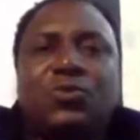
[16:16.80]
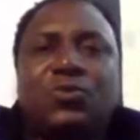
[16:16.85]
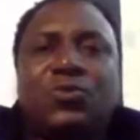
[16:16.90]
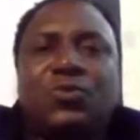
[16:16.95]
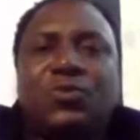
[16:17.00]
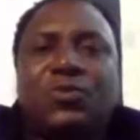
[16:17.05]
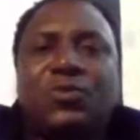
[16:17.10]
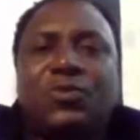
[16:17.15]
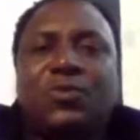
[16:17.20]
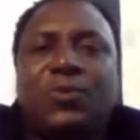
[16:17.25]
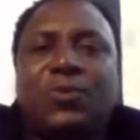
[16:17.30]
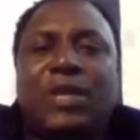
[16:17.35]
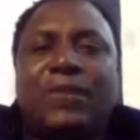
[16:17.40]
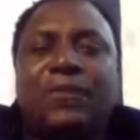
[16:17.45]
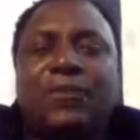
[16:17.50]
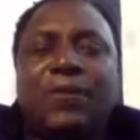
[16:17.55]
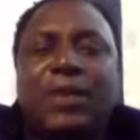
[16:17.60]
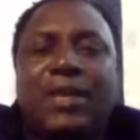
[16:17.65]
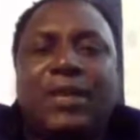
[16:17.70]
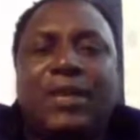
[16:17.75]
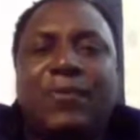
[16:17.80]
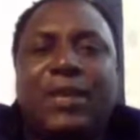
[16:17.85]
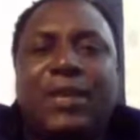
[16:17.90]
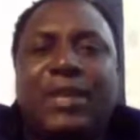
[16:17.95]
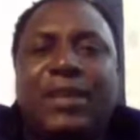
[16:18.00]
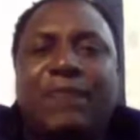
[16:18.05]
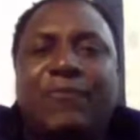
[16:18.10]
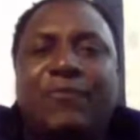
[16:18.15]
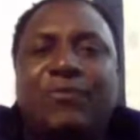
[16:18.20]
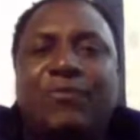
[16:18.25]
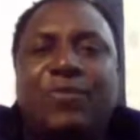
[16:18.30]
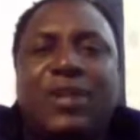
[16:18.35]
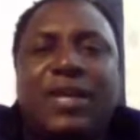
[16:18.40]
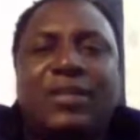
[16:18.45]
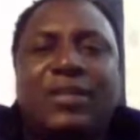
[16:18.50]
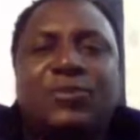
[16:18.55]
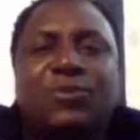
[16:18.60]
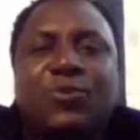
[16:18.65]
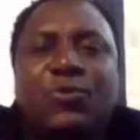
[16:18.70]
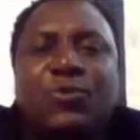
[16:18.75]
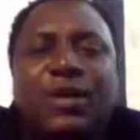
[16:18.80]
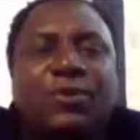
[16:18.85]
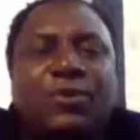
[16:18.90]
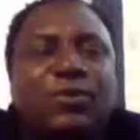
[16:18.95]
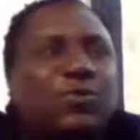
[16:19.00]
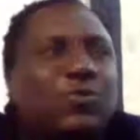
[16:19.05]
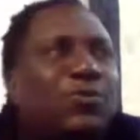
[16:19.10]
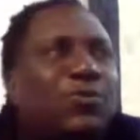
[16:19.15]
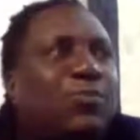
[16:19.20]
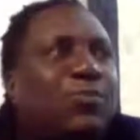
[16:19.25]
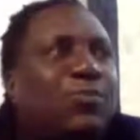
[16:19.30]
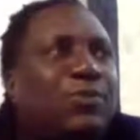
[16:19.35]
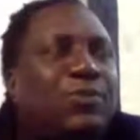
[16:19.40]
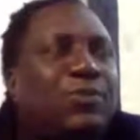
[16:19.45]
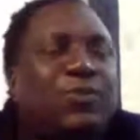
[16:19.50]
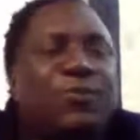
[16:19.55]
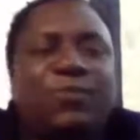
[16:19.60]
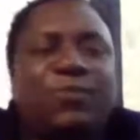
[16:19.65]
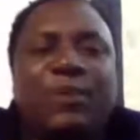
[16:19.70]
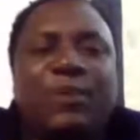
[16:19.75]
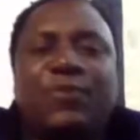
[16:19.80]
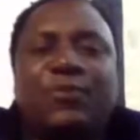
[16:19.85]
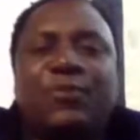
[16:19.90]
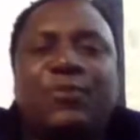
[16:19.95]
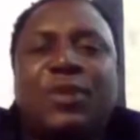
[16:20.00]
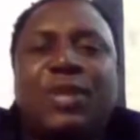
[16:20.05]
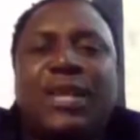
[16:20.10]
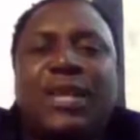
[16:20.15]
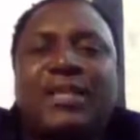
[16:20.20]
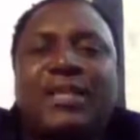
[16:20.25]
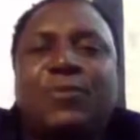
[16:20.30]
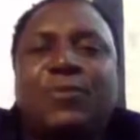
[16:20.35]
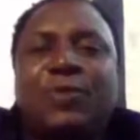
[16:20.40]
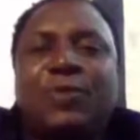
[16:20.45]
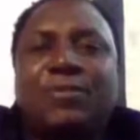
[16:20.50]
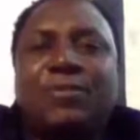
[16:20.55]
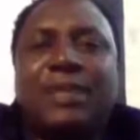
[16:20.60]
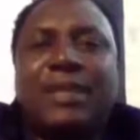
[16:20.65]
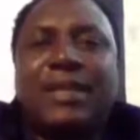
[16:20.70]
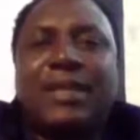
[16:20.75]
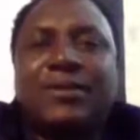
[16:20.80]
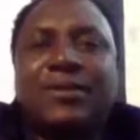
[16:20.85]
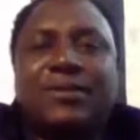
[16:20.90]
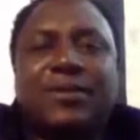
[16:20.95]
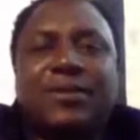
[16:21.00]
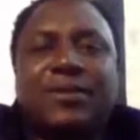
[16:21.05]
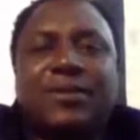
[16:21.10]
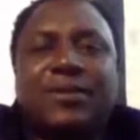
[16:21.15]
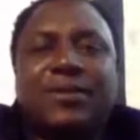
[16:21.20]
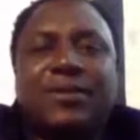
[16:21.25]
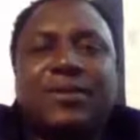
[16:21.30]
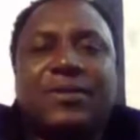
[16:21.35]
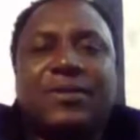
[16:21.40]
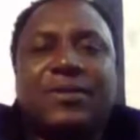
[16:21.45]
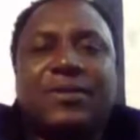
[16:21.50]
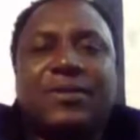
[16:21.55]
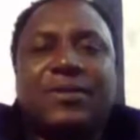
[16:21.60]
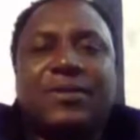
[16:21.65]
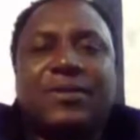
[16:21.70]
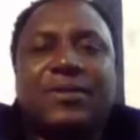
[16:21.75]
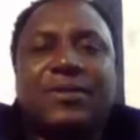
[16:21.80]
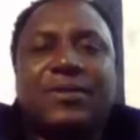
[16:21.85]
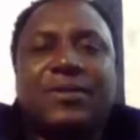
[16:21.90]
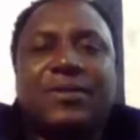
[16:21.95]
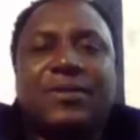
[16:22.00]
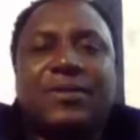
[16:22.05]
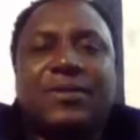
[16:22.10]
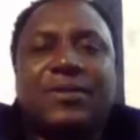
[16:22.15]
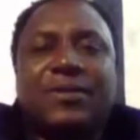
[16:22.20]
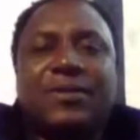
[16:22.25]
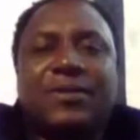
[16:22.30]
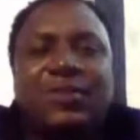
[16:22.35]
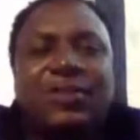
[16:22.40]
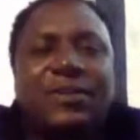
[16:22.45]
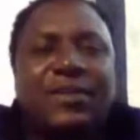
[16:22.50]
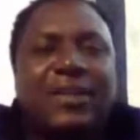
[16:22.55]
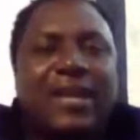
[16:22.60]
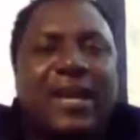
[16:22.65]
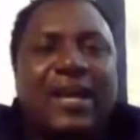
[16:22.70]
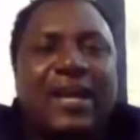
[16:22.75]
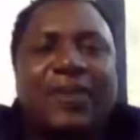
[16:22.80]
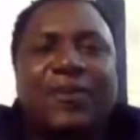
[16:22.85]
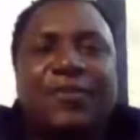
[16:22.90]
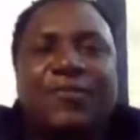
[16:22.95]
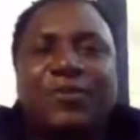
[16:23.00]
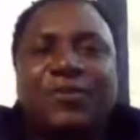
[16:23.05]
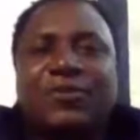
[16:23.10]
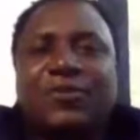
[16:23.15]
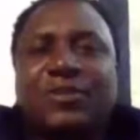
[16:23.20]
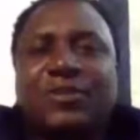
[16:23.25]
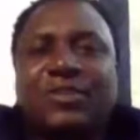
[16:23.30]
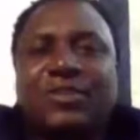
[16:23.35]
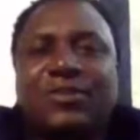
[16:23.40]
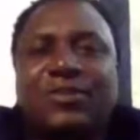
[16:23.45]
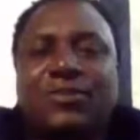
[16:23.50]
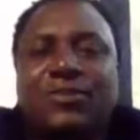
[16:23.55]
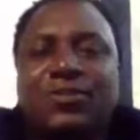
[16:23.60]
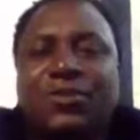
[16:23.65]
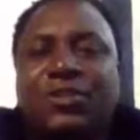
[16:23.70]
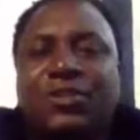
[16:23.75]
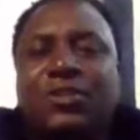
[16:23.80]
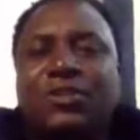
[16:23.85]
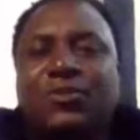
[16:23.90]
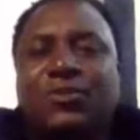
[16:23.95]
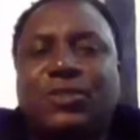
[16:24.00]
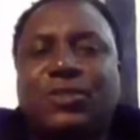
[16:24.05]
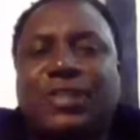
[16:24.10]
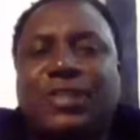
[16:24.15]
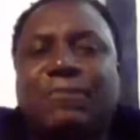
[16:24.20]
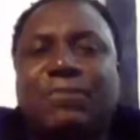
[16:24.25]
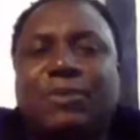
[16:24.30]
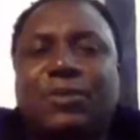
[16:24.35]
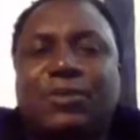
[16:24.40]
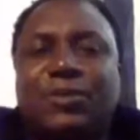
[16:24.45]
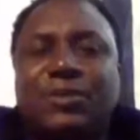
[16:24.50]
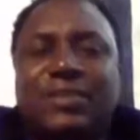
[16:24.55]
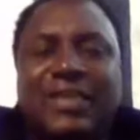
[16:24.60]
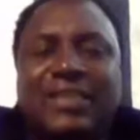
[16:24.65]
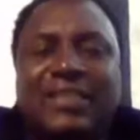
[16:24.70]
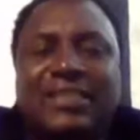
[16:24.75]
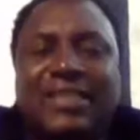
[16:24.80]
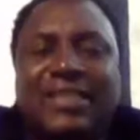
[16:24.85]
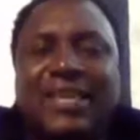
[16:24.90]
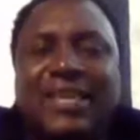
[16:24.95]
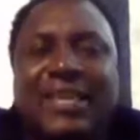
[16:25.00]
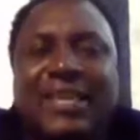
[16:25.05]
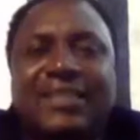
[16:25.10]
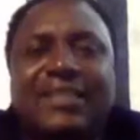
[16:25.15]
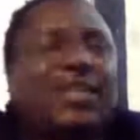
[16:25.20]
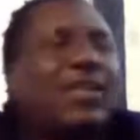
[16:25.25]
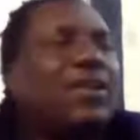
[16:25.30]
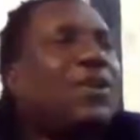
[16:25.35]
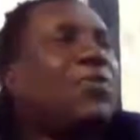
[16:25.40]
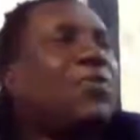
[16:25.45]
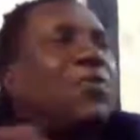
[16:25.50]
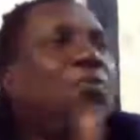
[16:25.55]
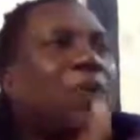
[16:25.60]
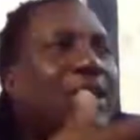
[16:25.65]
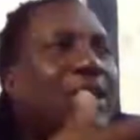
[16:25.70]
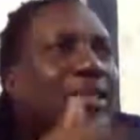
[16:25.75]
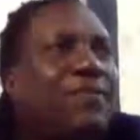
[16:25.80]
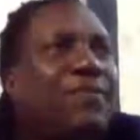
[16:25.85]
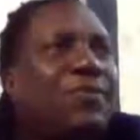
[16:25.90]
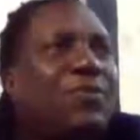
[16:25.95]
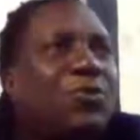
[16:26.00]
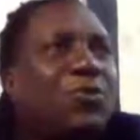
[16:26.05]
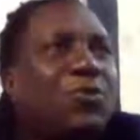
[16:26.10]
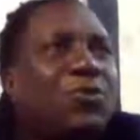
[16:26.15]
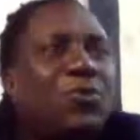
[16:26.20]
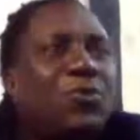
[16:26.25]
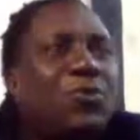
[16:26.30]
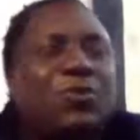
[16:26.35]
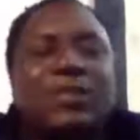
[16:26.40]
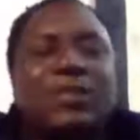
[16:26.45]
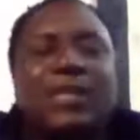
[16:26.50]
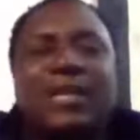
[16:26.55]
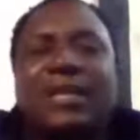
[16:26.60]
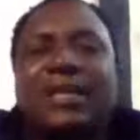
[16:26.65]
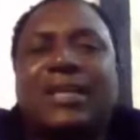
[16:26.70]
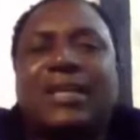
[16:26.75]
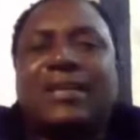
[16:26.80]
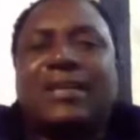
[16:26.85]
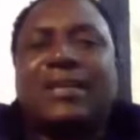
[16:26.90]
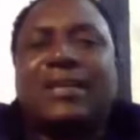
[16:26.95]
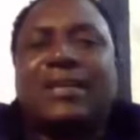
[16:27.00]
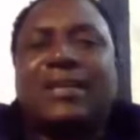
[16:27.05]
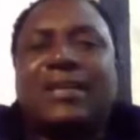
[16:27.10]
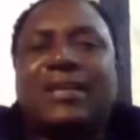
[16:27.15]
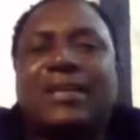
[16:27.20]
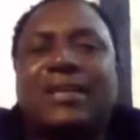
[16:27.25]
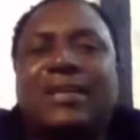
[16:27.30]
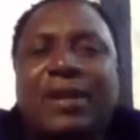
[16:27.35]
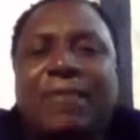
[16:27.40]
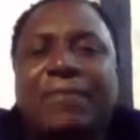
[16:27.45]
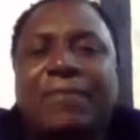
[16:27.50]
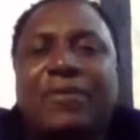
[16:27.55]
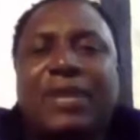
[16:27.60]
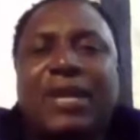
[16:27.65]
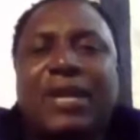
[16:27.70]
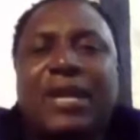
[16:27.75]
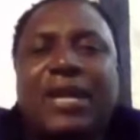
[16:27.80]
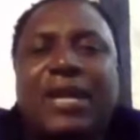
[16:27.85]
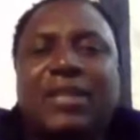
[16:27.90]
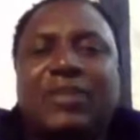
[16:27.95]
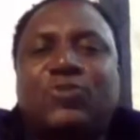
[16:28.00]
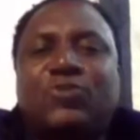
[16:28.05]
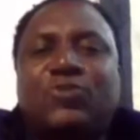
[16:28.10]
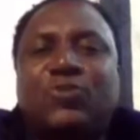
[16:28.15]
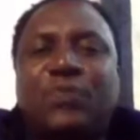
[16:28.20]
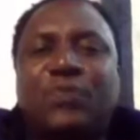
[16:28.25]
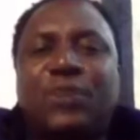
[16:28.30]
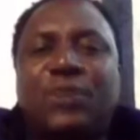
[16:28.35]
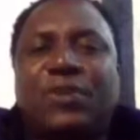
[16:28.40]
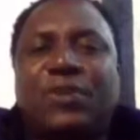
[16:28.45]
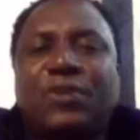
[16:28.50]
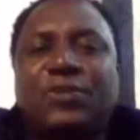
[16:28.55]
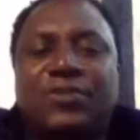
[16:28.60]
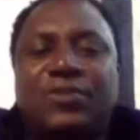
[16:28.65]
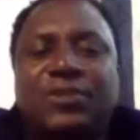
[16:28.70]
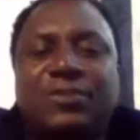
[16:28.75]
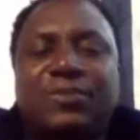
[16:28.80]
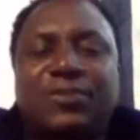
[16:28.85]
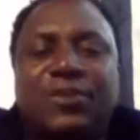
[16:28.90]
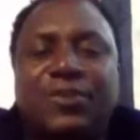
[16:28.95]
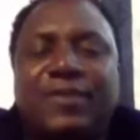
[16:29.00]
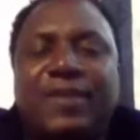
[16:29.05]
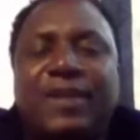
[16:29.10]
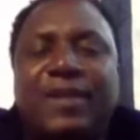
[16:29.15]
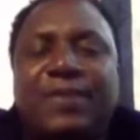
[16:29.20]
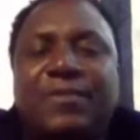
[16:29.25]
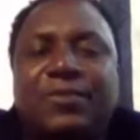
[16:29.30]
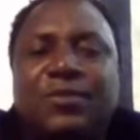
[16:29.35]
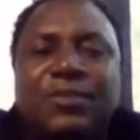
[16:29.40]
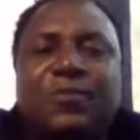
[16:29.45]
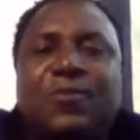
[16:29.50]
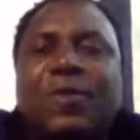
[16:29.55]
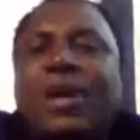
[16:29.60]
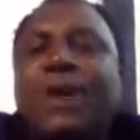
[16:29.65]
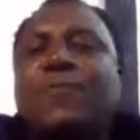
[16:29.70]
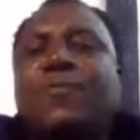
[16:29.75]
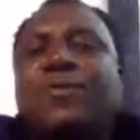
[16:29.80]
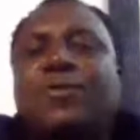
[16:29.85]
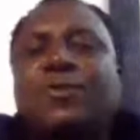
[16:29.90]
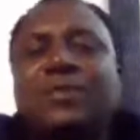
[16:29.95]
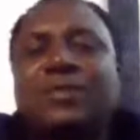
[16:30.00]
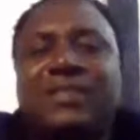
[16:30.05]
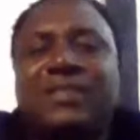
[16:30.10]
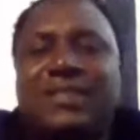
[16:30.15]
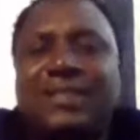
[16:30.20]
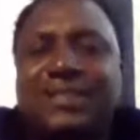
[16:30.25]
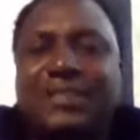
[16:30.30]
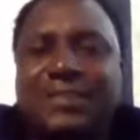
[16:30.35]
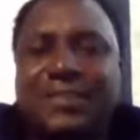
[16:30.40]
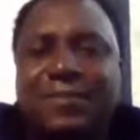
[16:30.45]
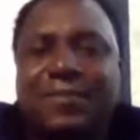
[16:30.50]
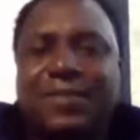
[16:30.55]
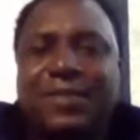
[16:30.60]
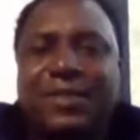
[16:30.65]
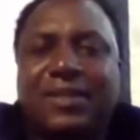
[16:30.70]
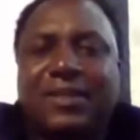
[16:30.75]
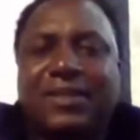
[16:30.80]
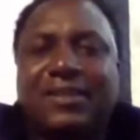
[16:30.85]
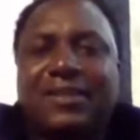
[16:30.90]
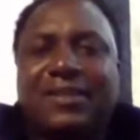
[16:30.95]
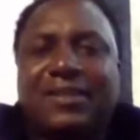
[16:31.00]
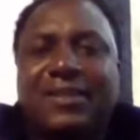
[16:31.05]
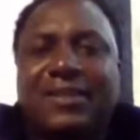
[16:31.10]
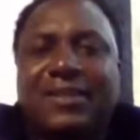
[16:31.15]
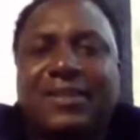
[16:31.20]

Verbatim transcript: to when when when footballers go out to to play football and they win medals, that's rushing and governors rushing, rushing to take pictures and shake hands. Hmm. When the video goes and a, a boy has two billion streams of their music, why are we not seeing the same thing?